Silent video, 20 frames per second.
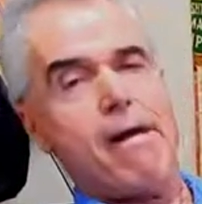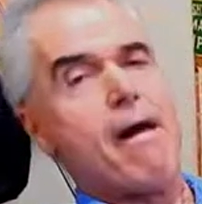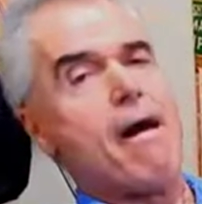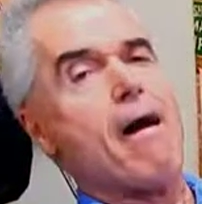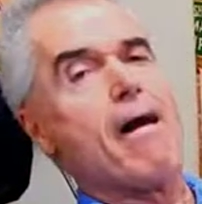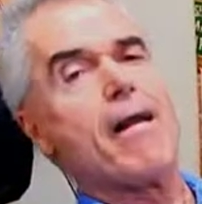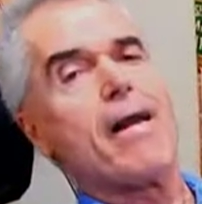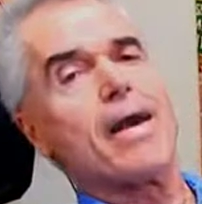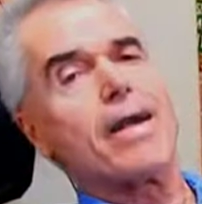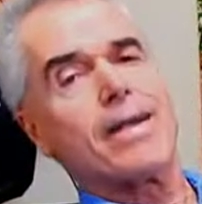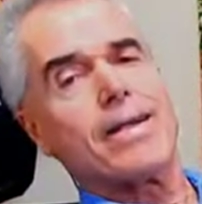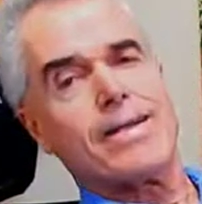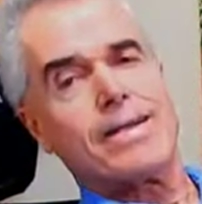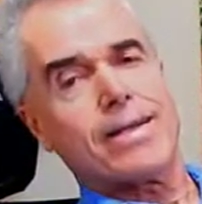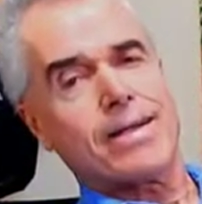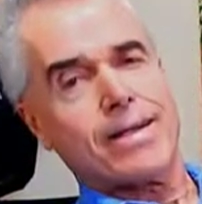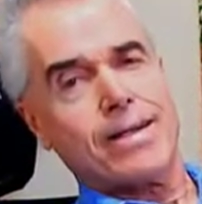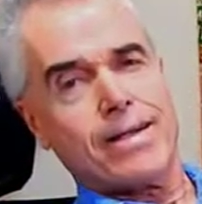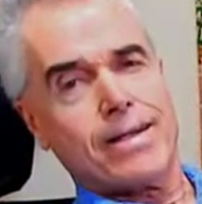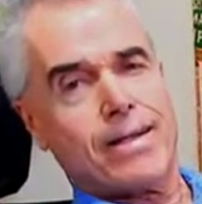All I can
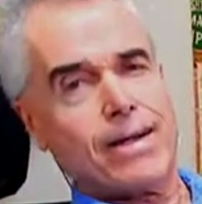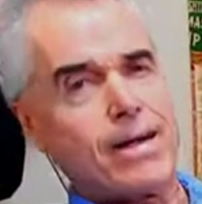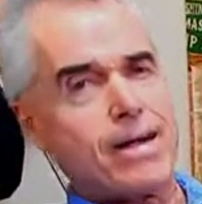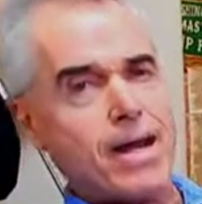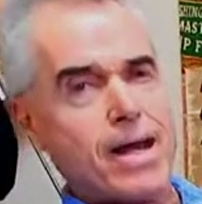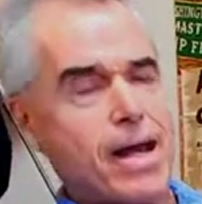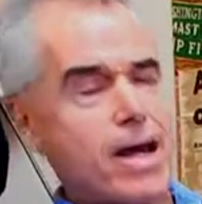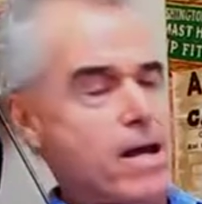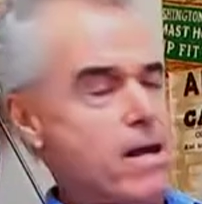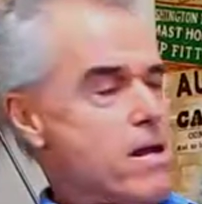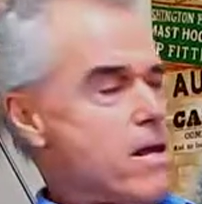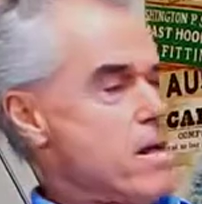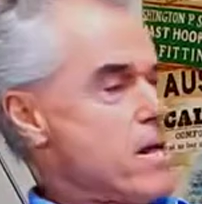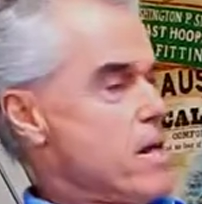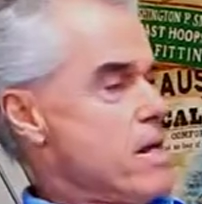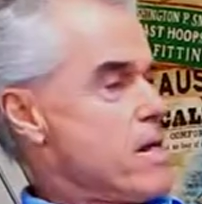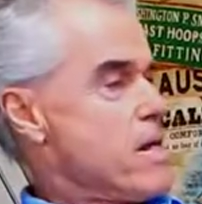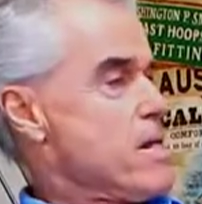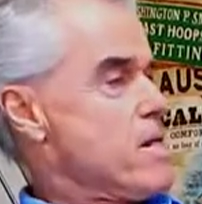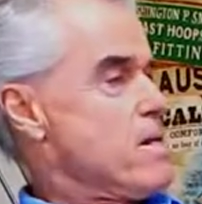tell you on that,
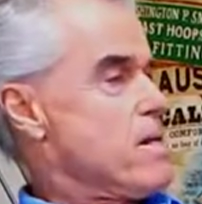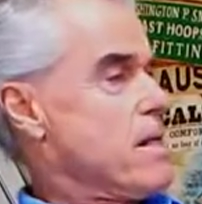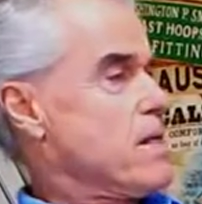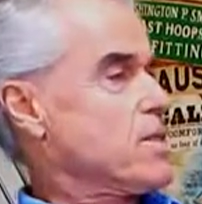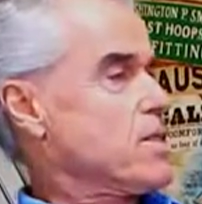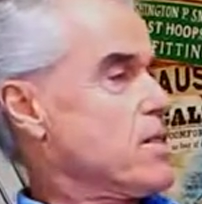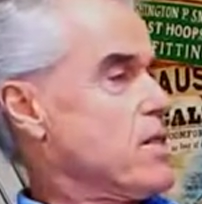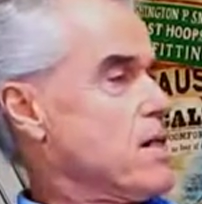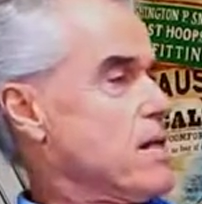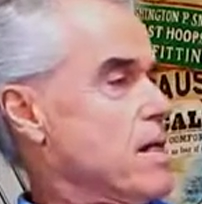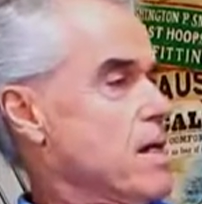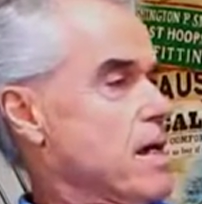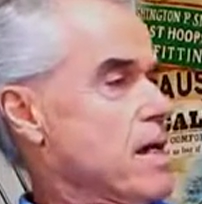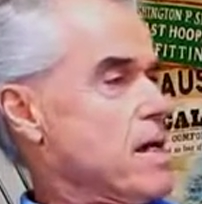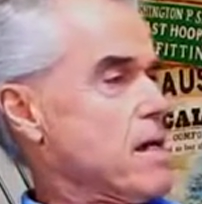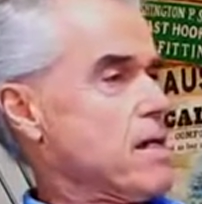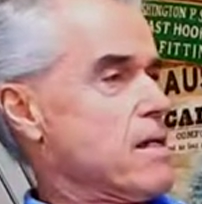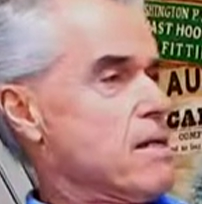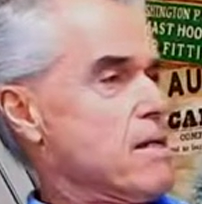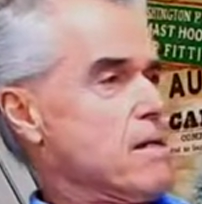you know, that's not
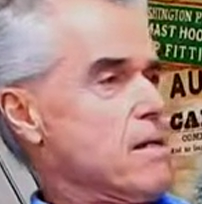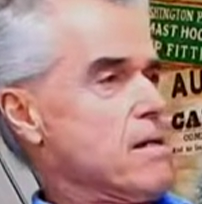like